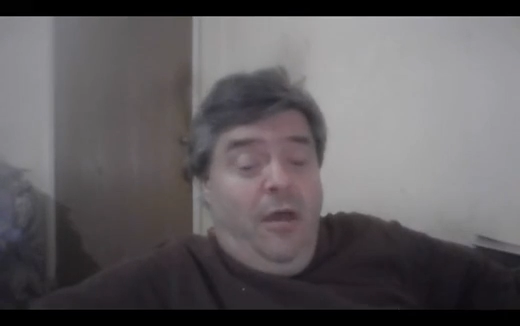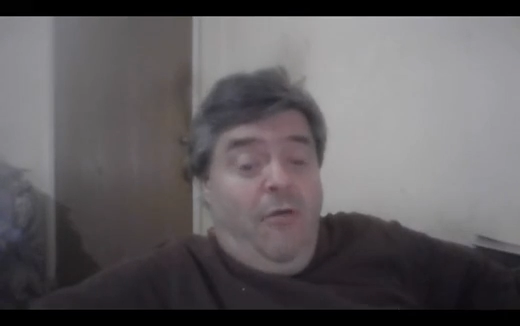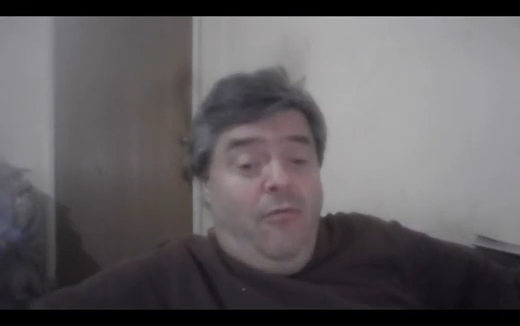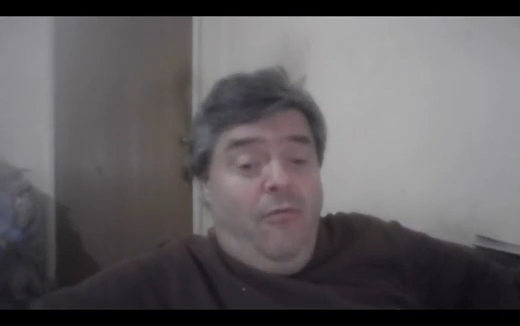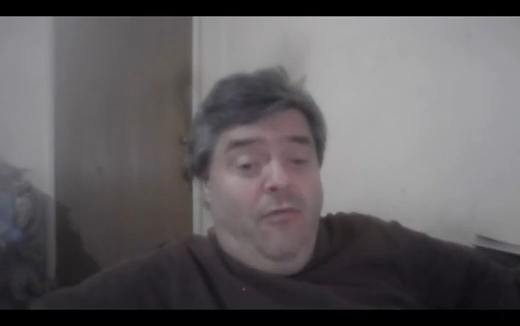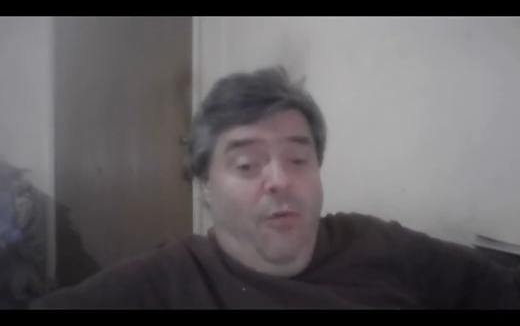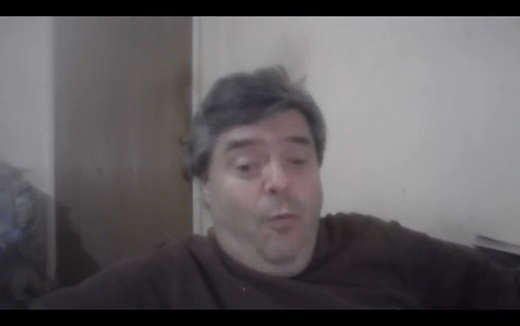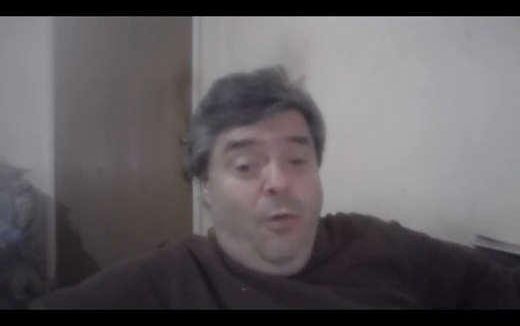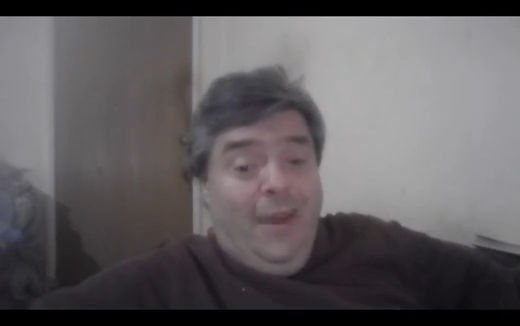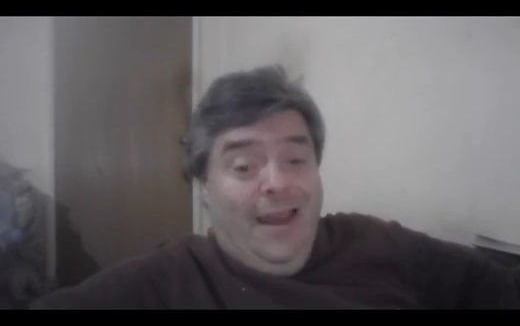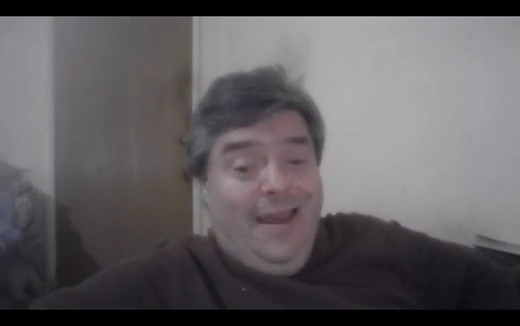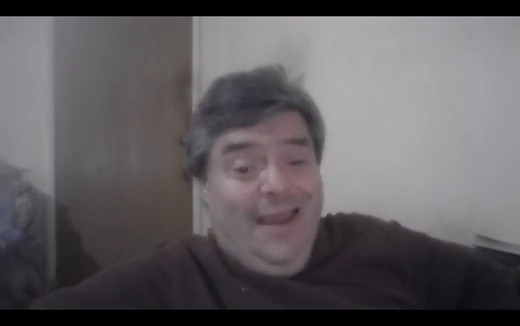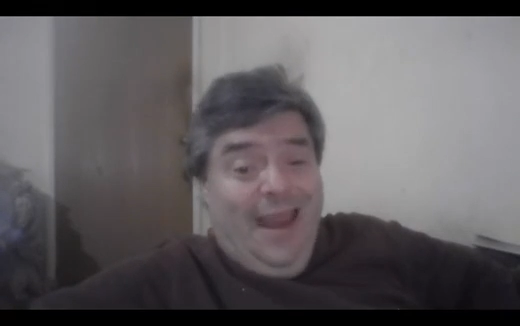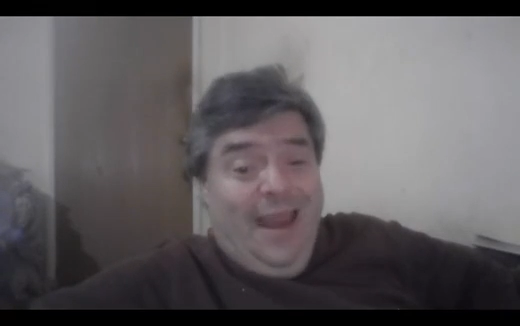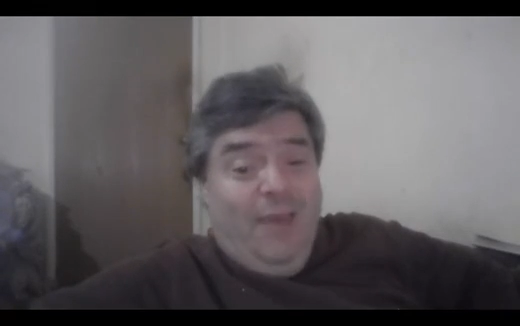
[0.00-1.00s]
I
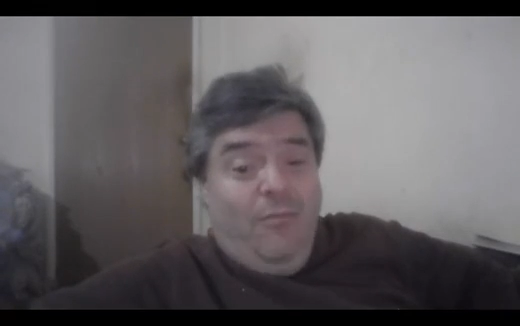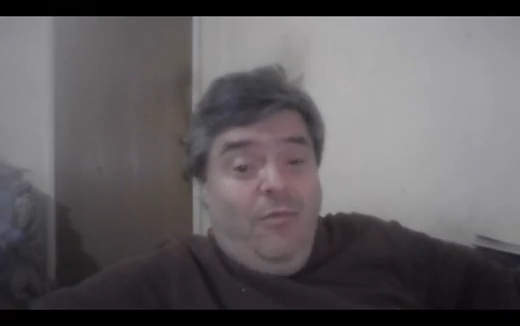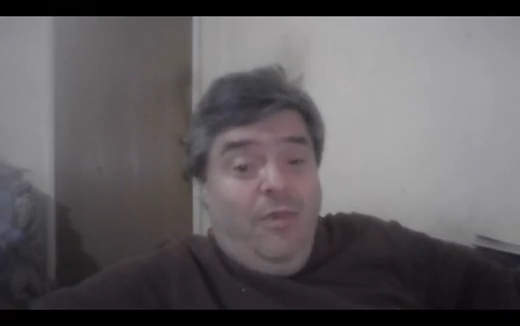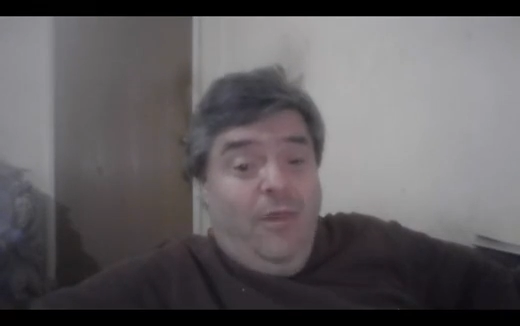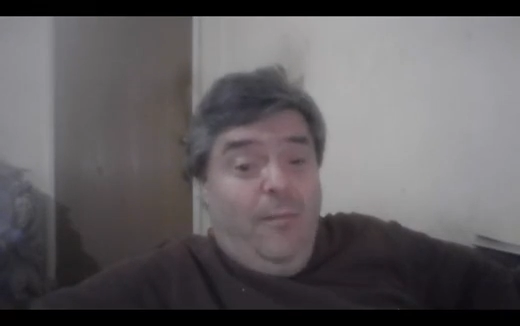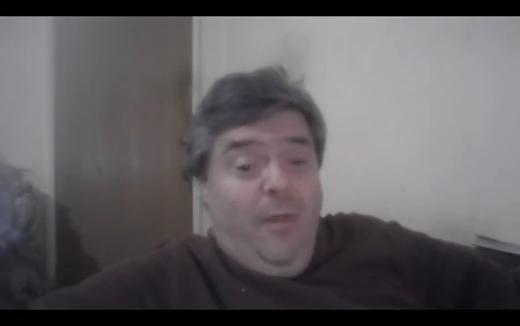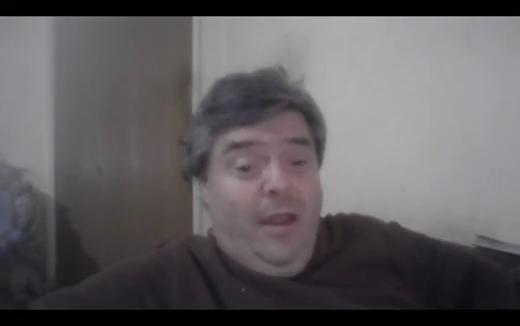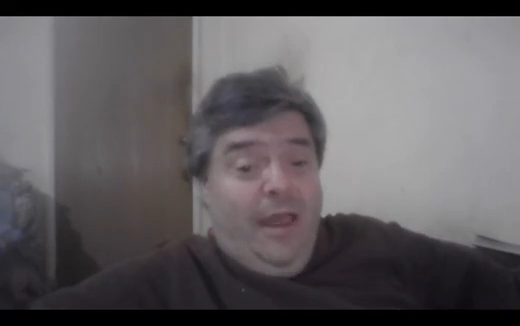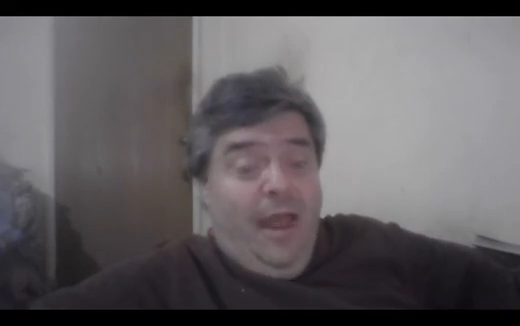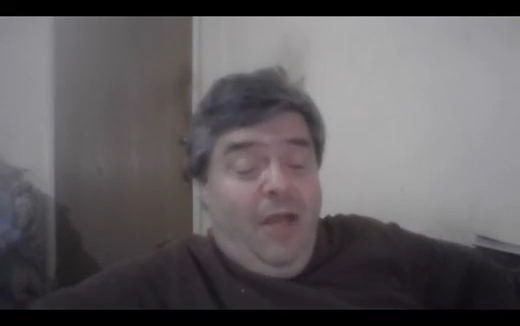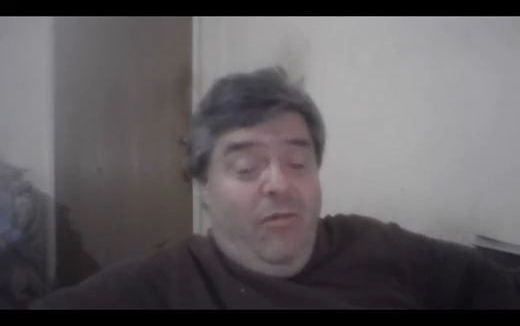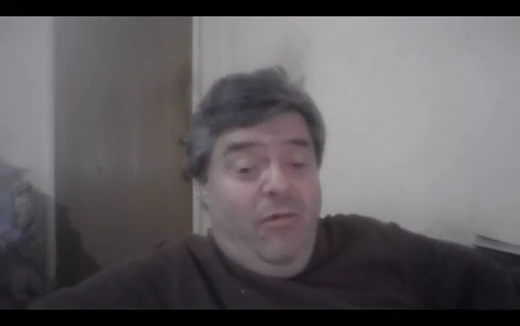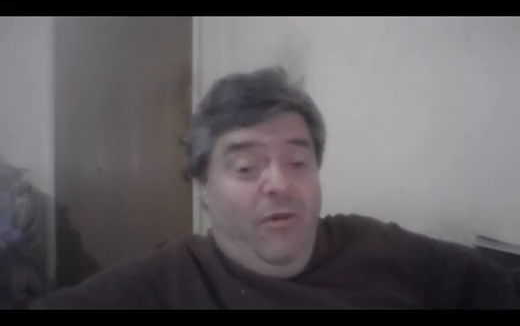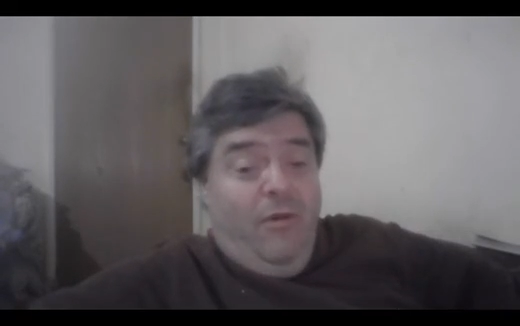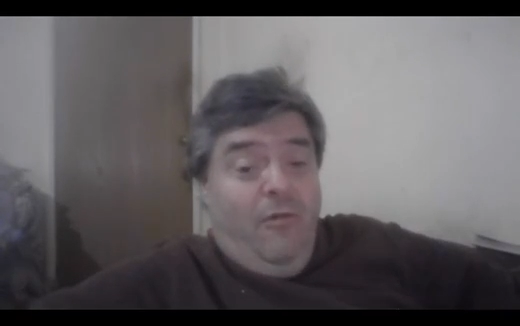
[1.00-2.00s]
didn't even have
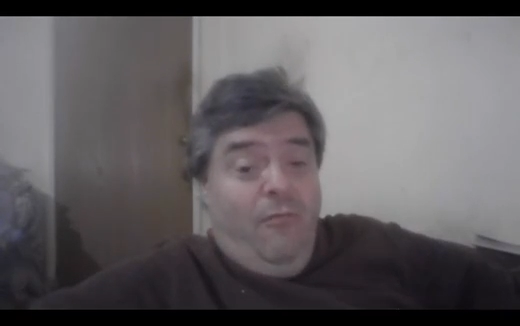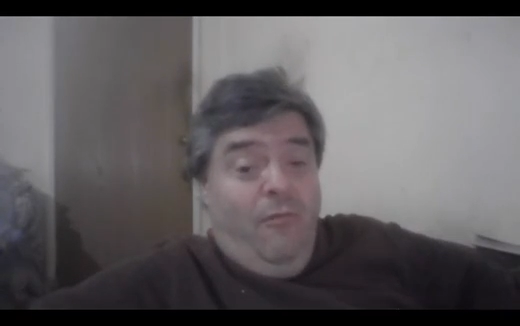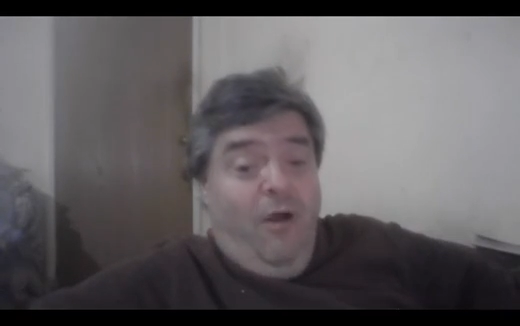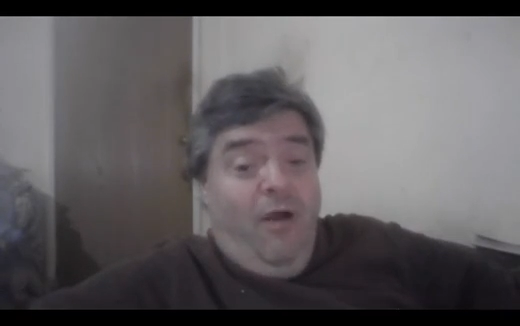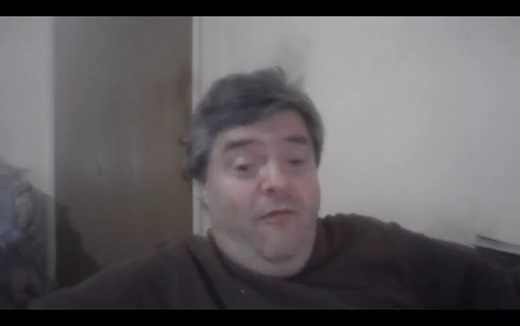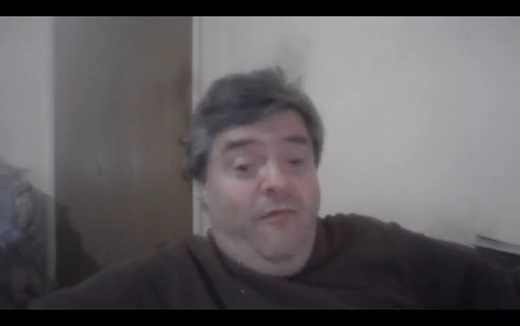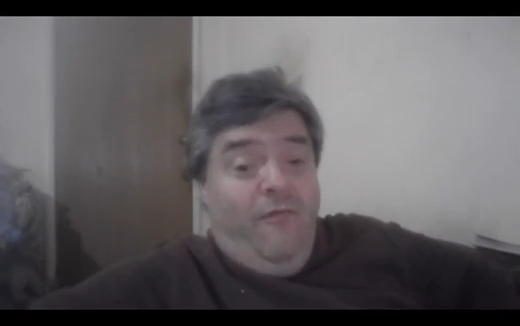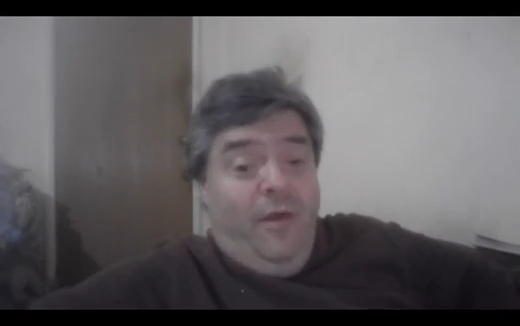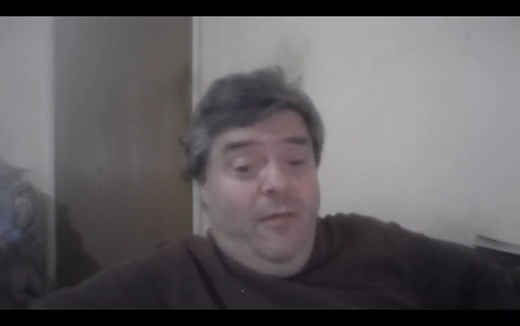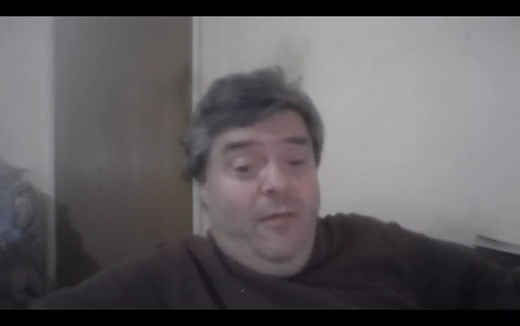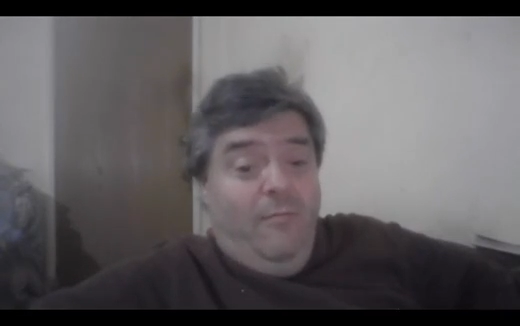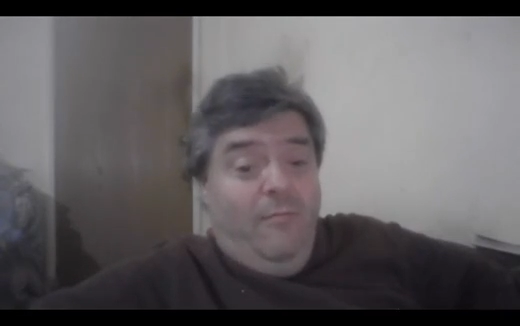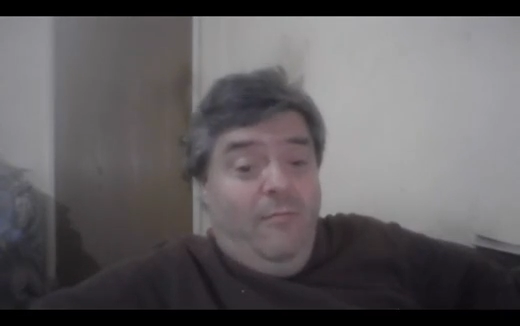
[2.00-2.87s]
Catterick, but rather